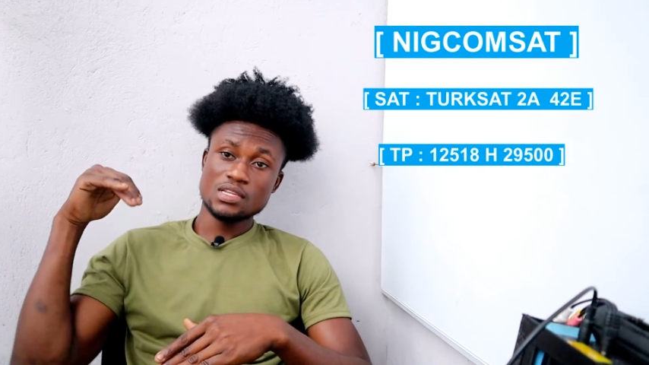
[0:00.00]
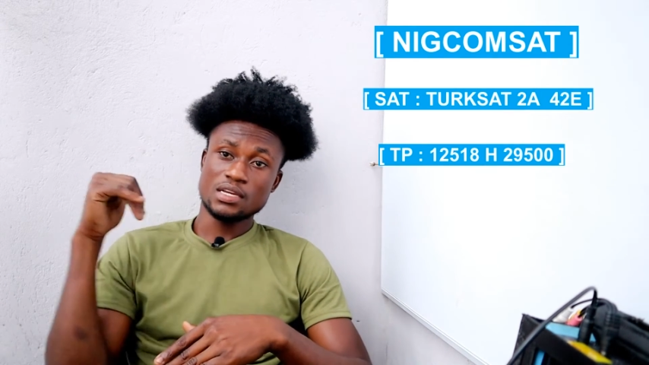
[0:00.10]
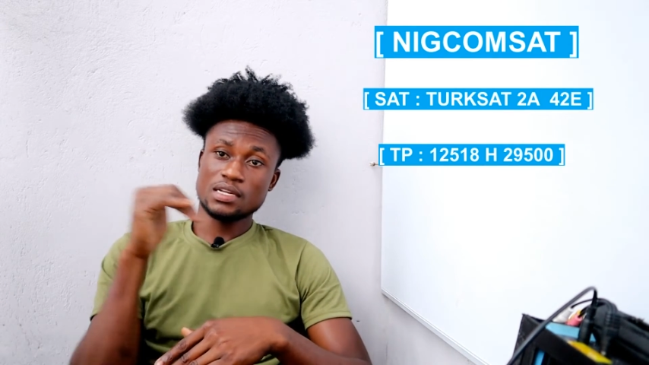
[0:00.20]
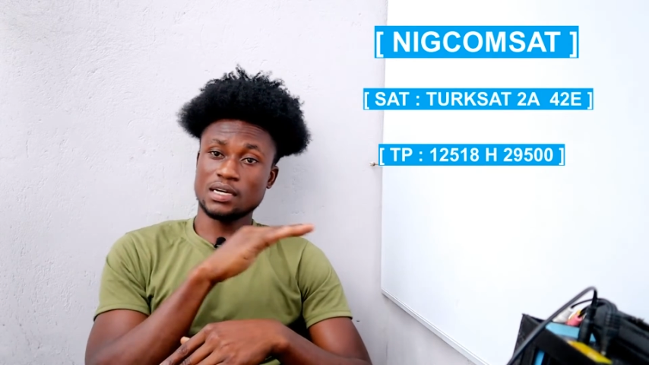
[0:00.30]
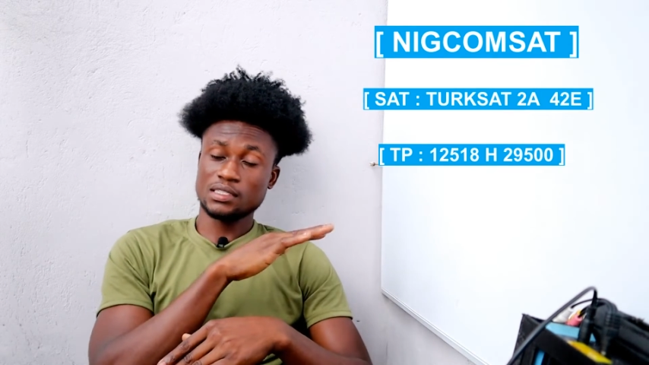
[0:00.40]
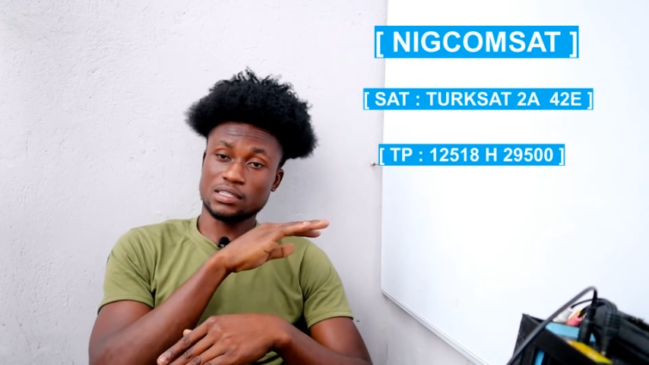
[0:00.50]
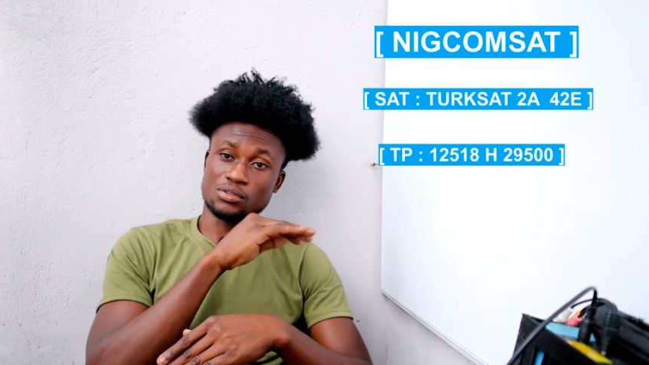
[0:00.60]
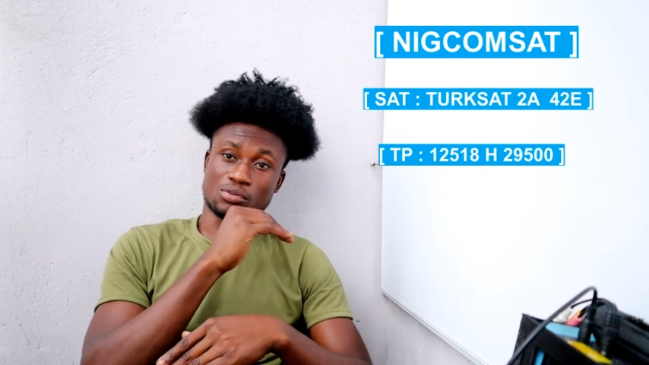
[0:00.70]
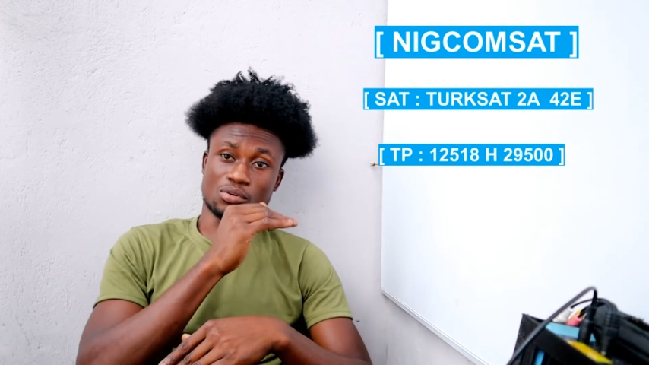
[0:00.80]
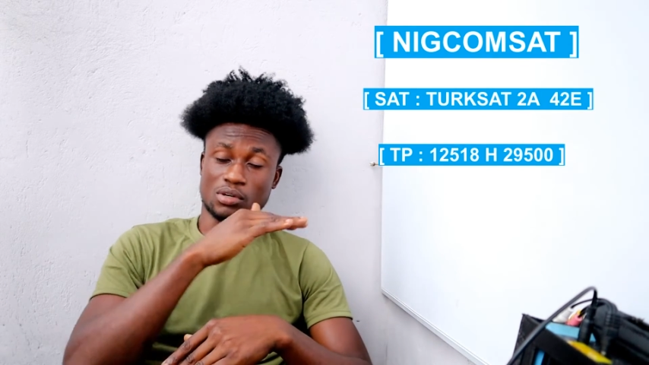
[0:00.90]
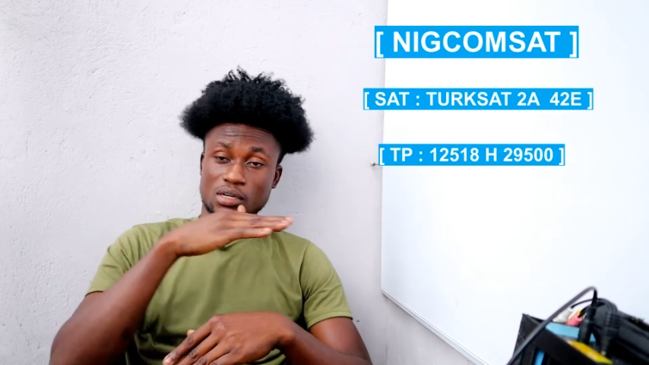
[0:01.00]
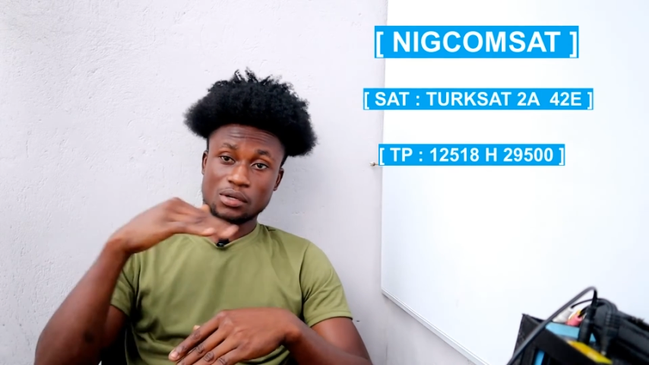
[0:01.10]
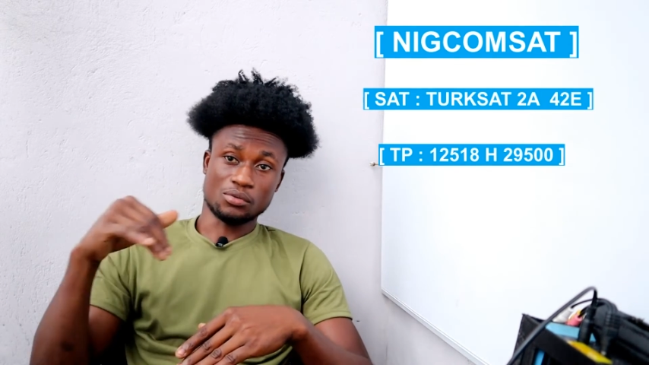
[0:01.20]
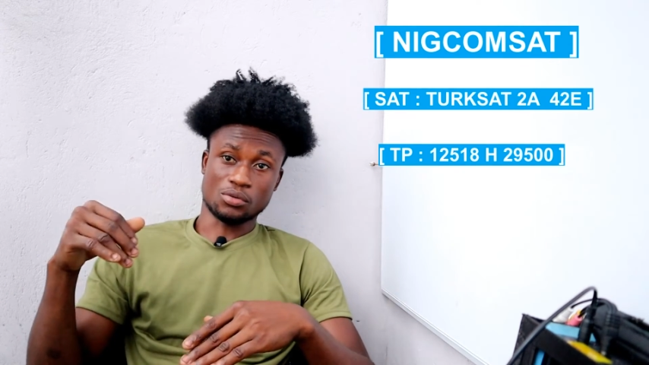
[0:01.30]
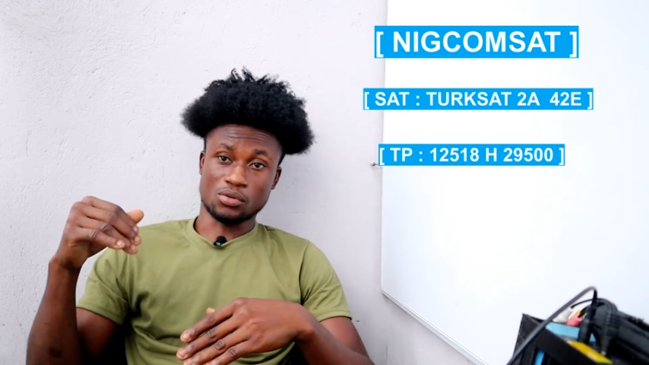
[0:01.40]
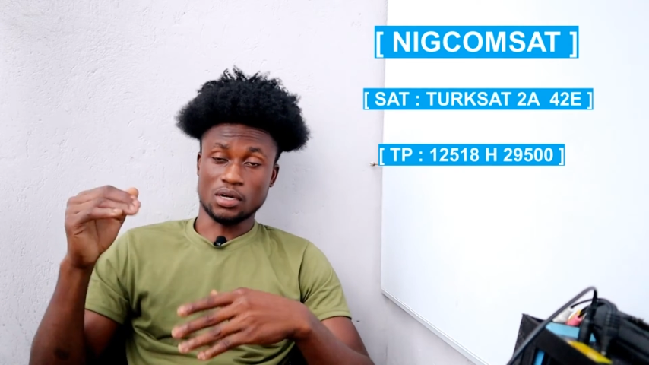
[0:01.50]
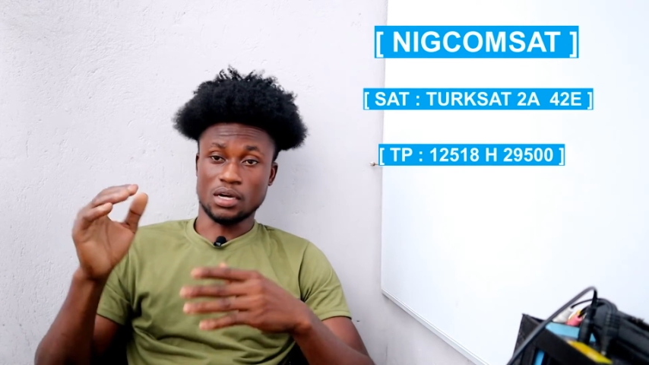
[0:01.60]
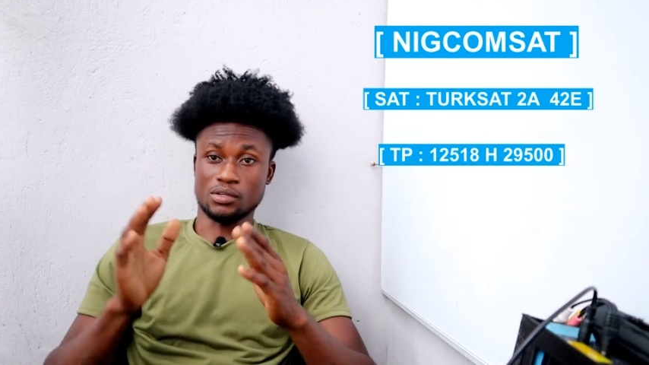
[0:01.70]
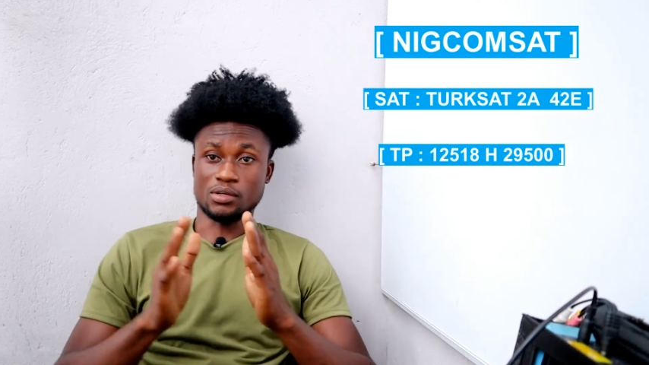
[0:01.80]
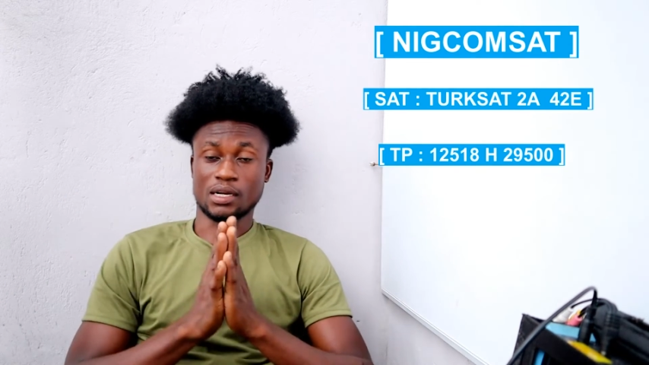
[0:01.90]
either 3 o'clock, 9 o'clock,
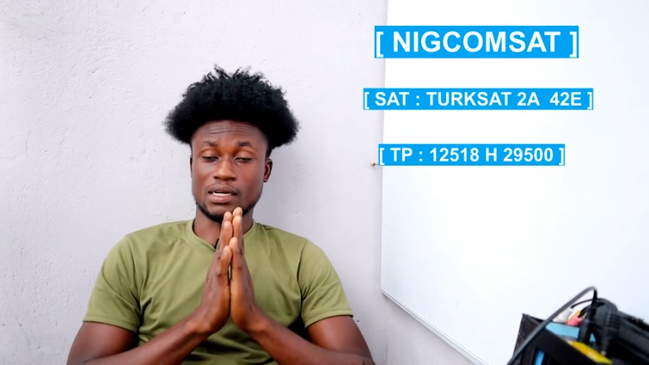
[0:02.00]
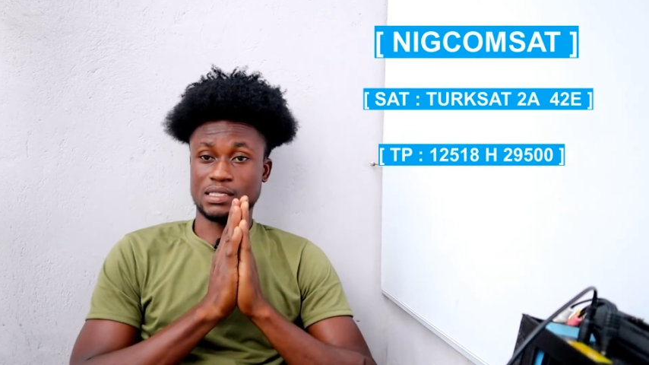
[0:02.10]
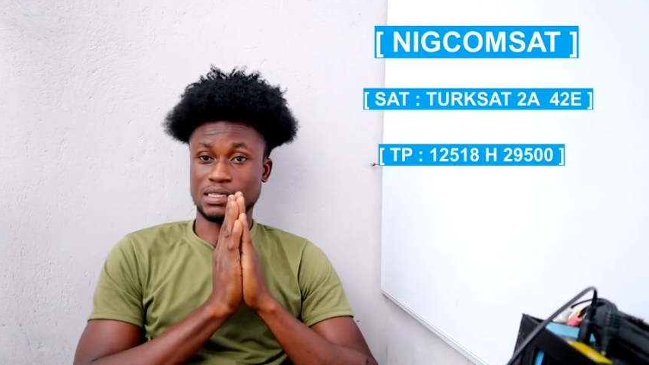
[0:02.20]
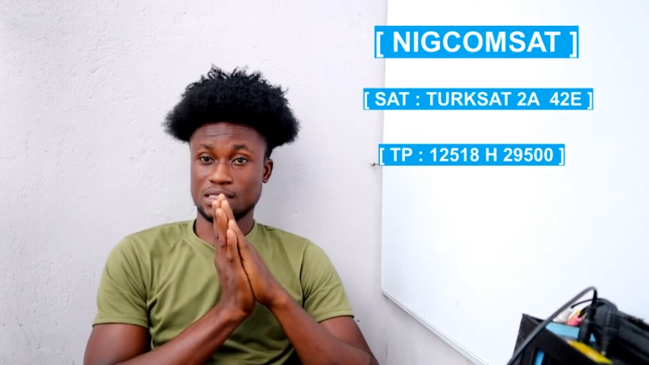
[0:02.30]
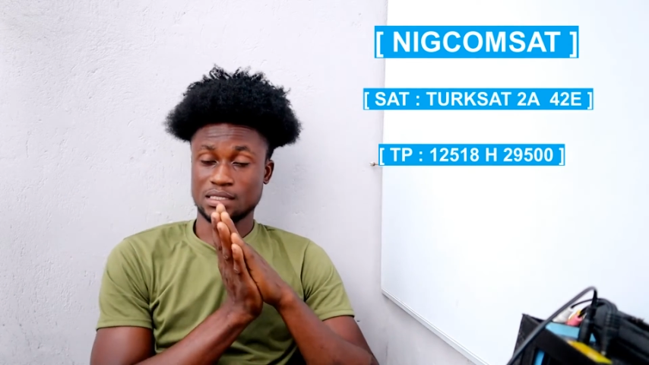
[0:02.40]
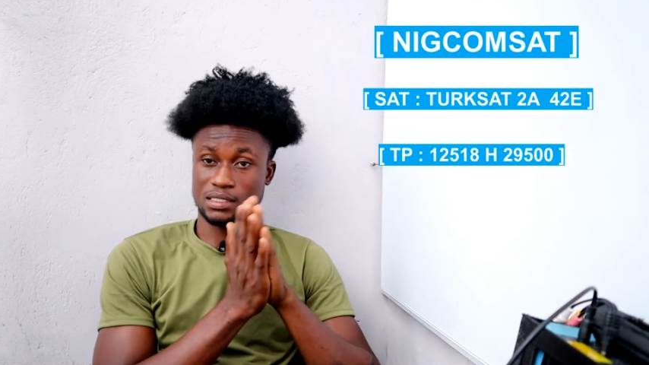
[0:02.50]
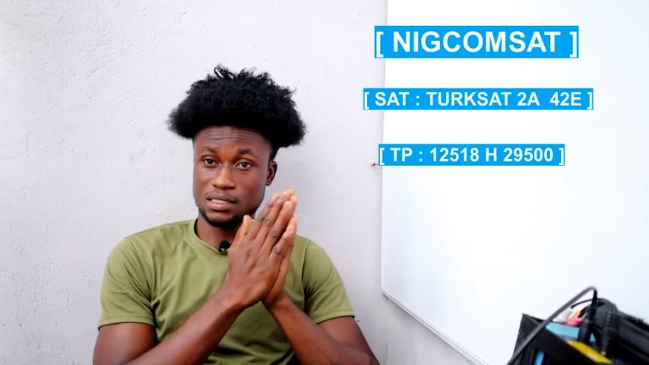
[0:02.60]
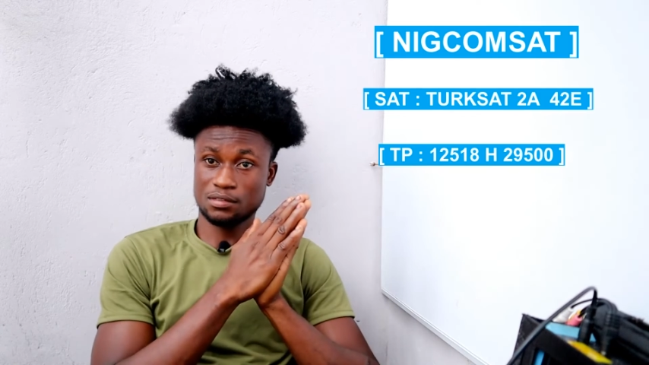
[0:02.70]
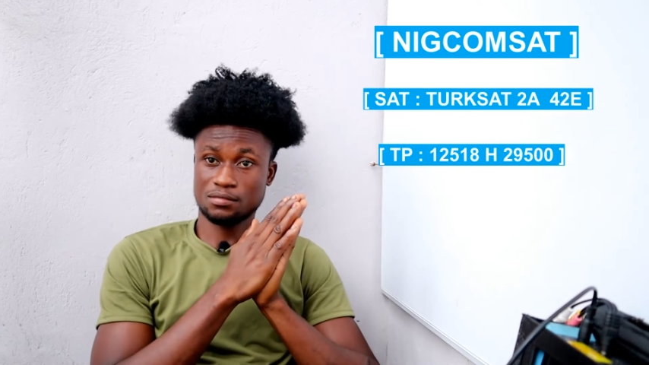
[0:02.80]
and you can adjust it